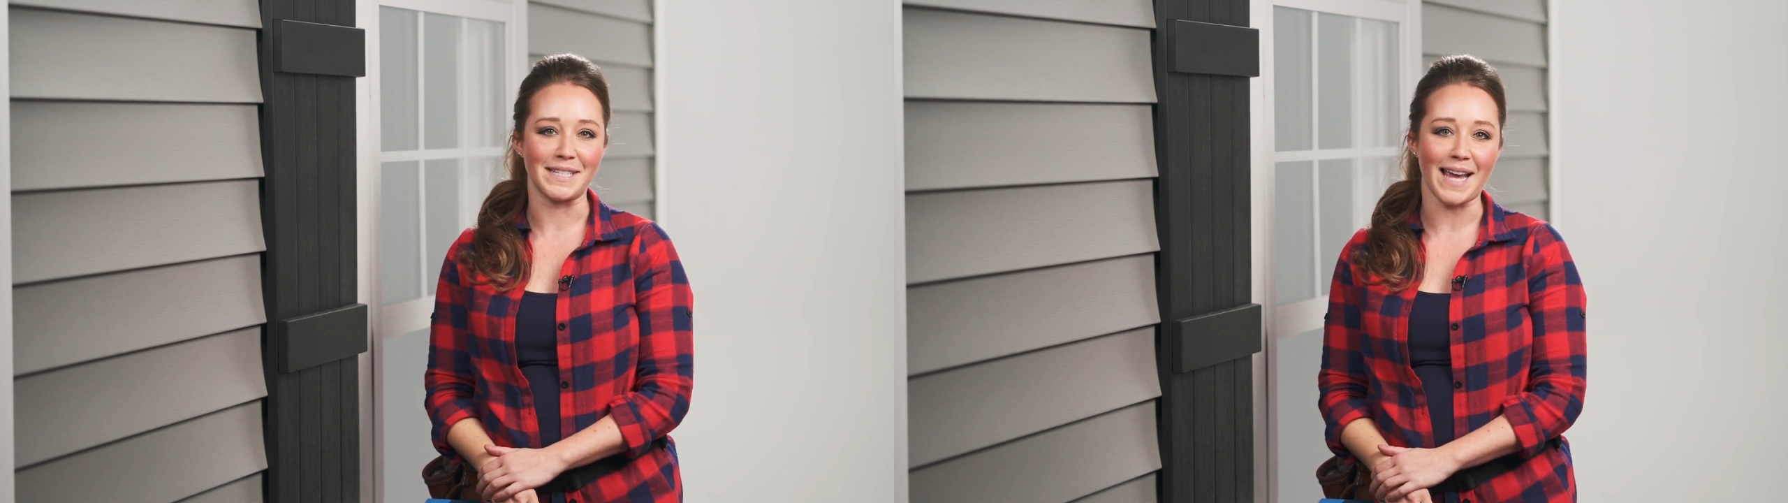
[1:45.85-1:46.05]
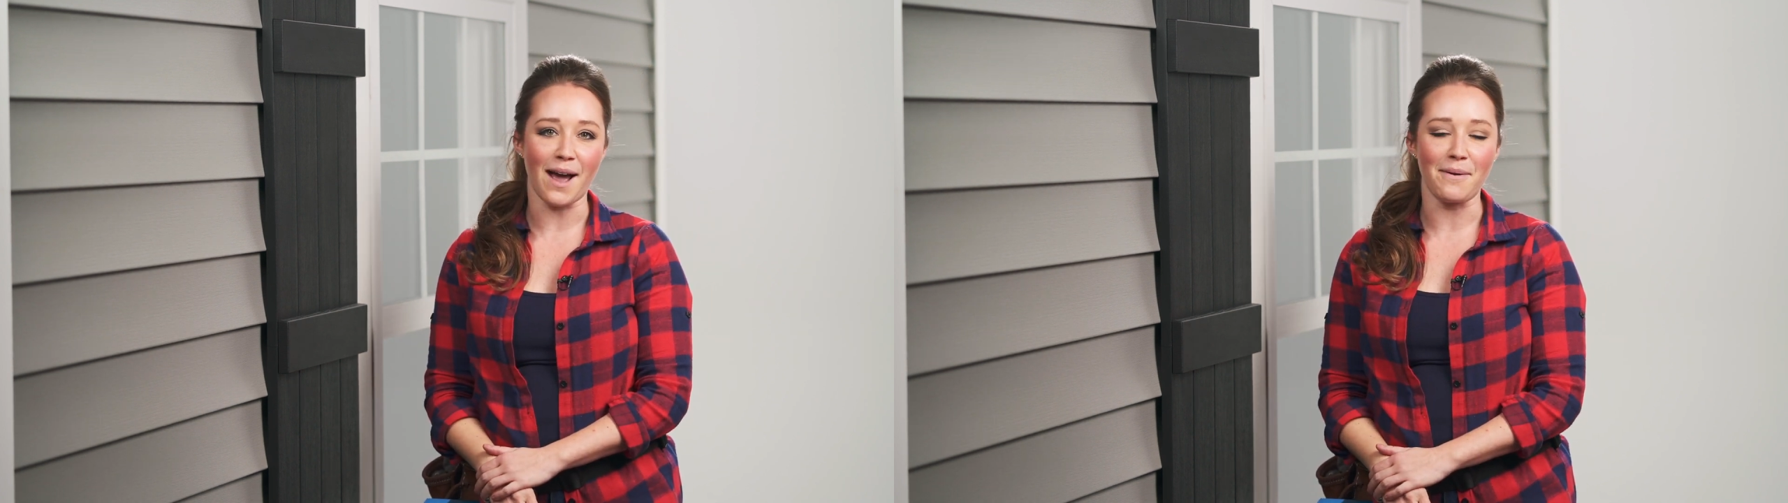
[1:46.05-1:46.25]

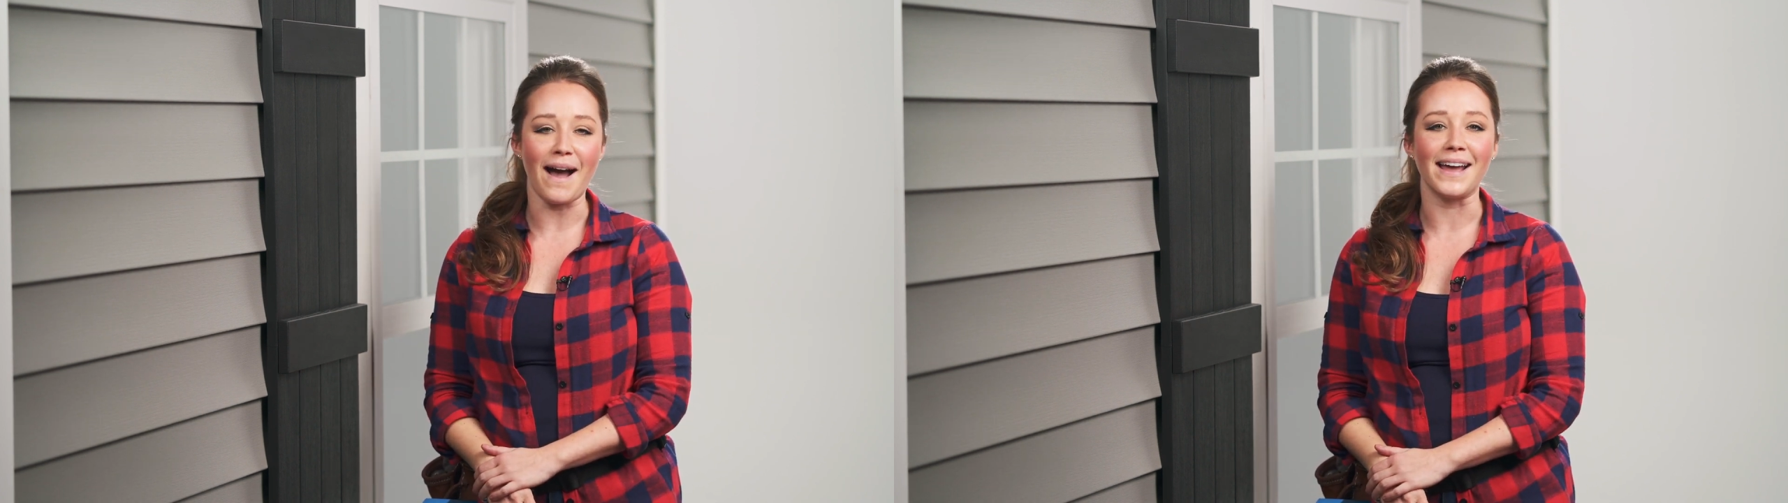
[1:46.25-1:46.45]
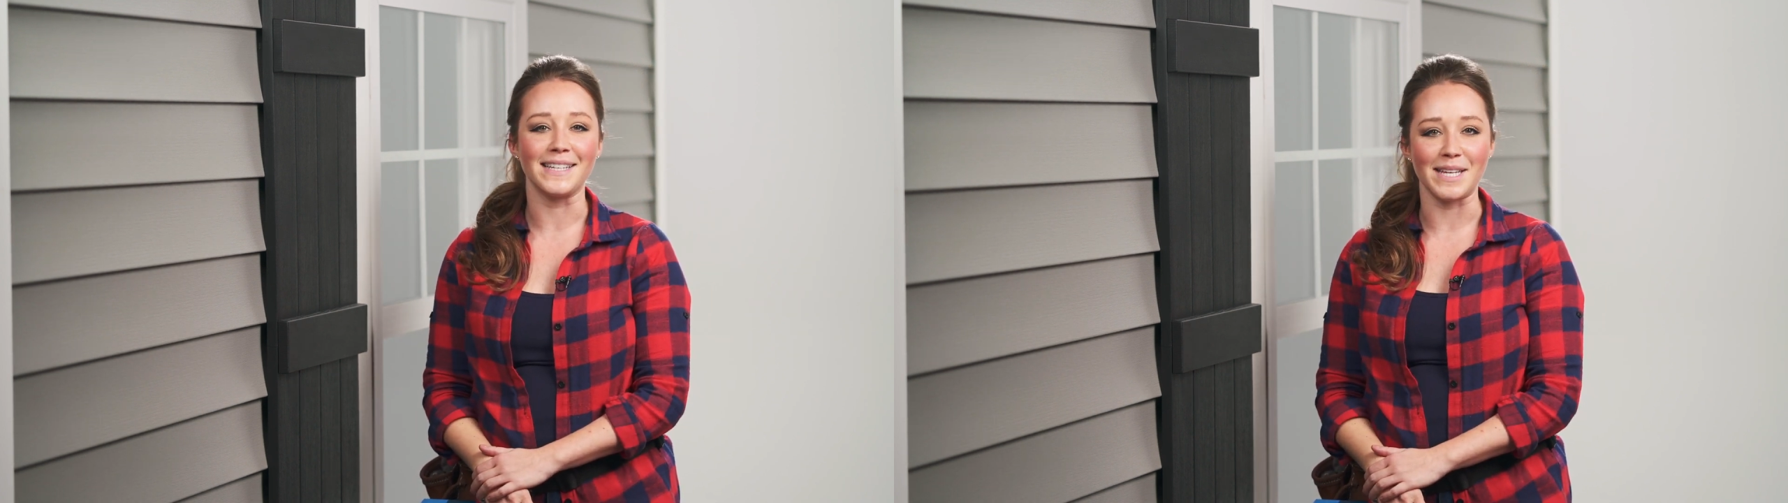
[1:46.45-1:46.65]

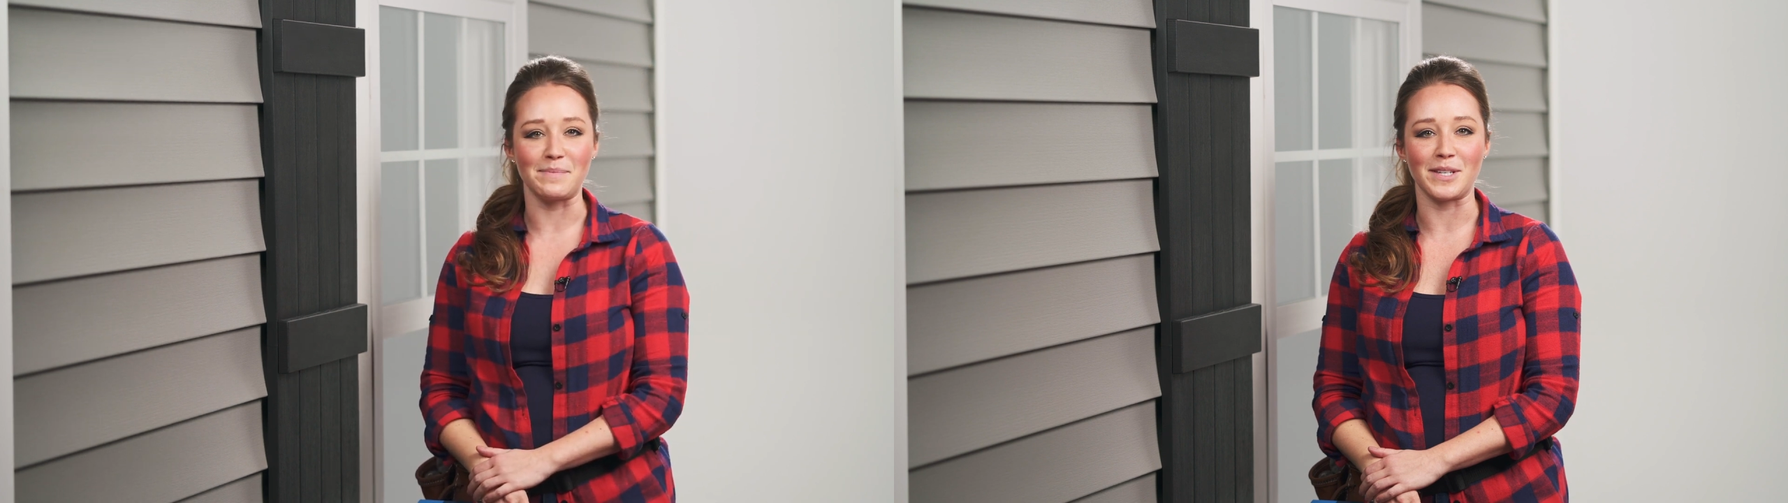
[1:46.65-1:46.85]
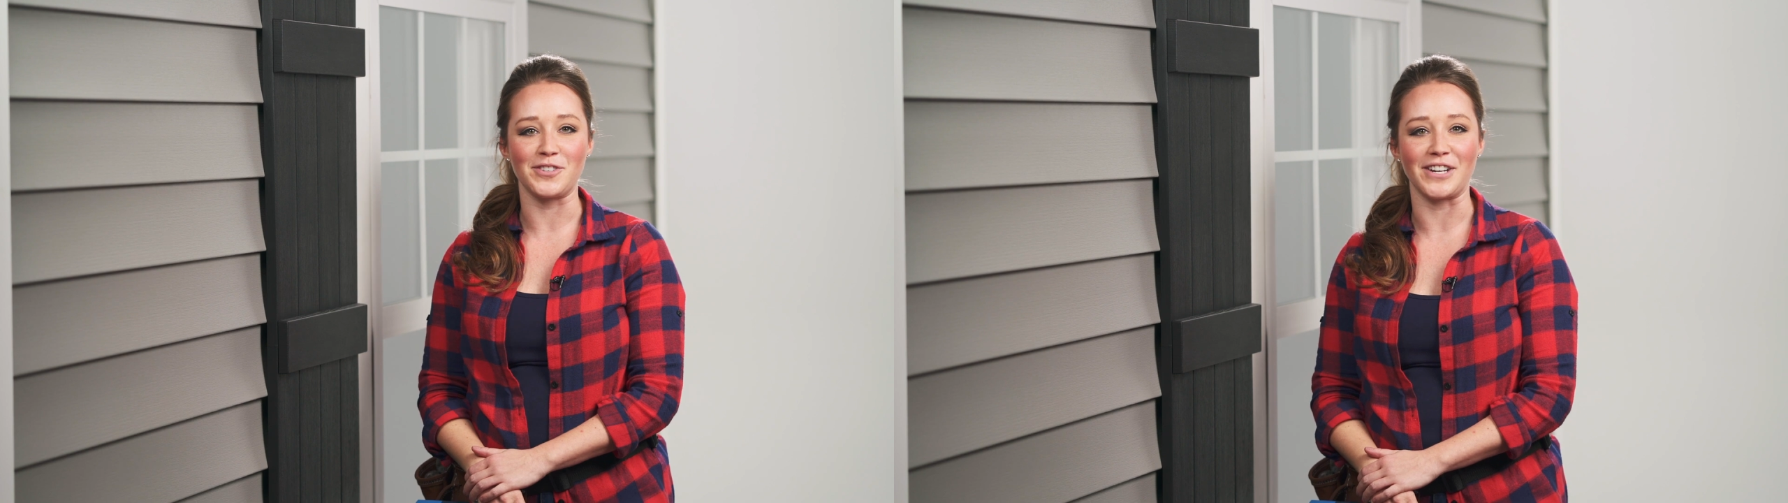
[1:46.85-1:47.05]
DIY
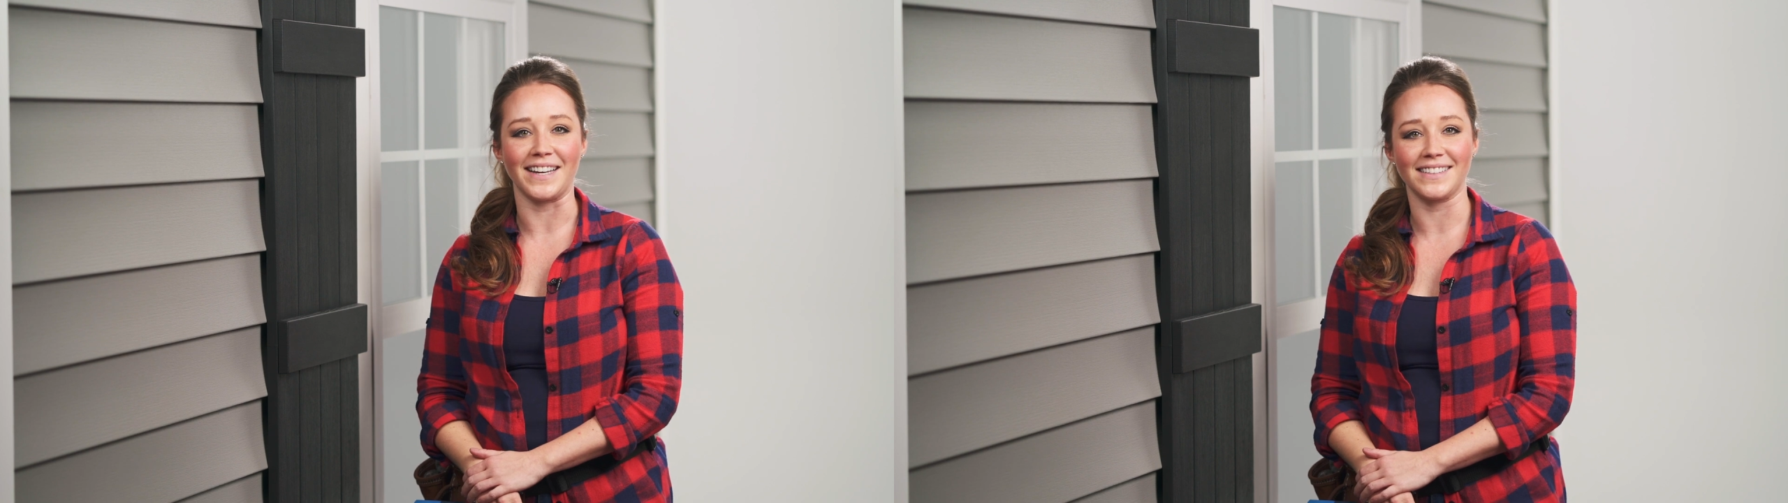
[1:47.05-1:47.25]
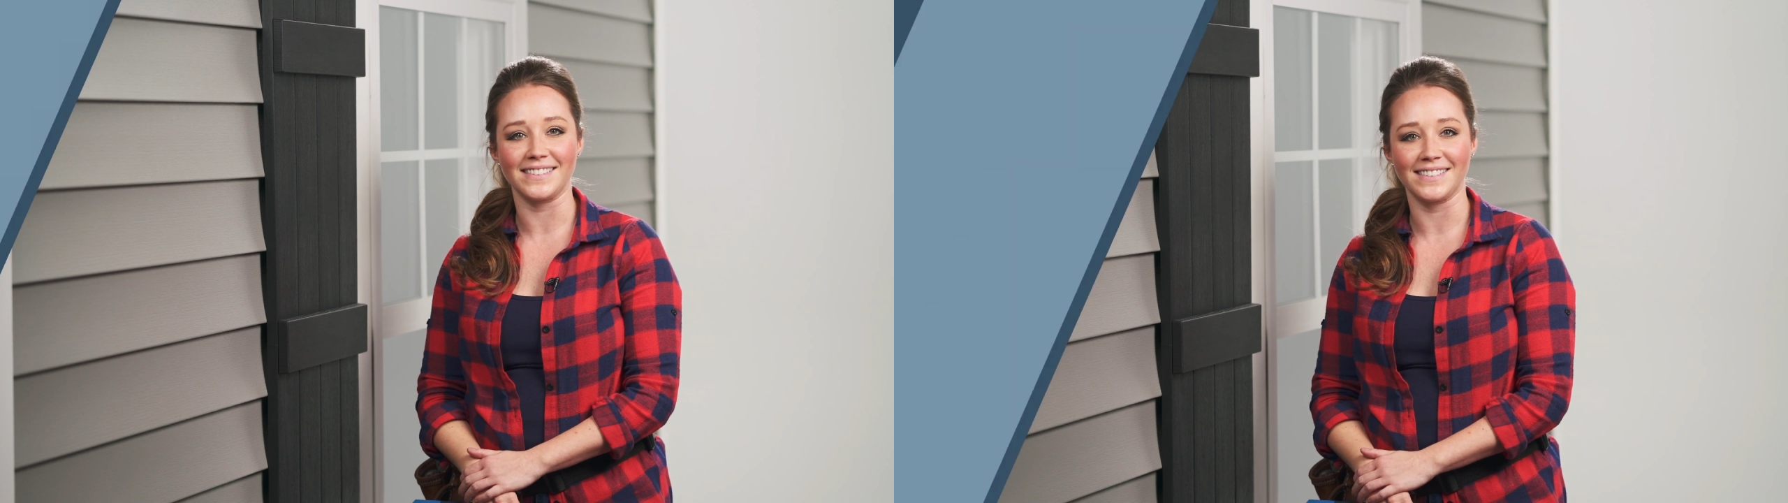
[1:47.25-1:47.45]
tips and tricks.